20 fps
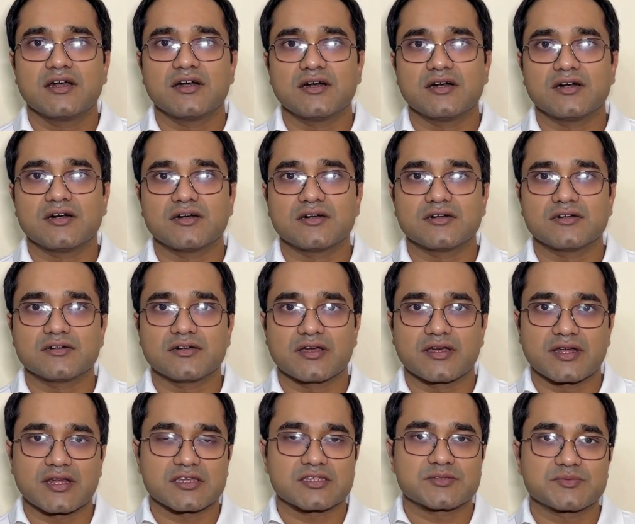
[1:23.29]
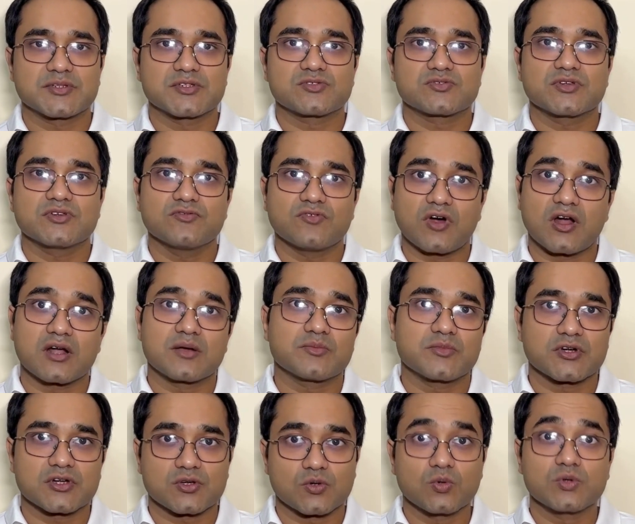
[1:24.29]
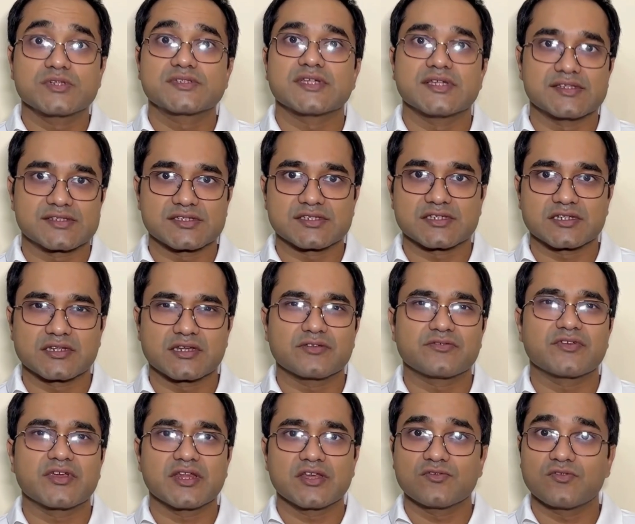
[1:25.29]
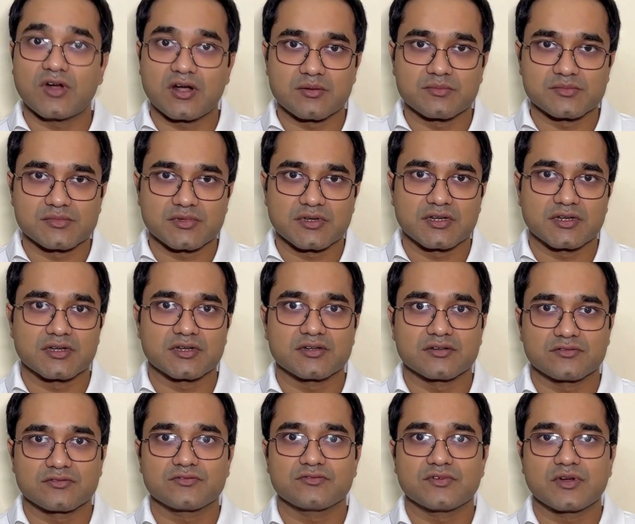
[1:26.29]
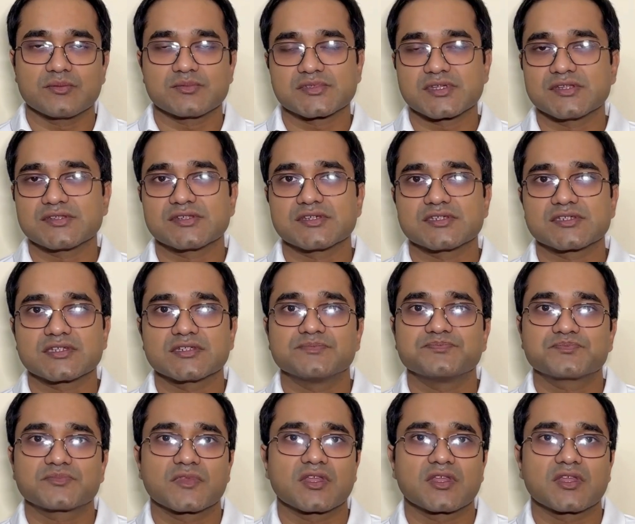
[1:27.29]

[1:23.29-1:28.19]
attachment to a warm or cold sensation, a very warm sensation,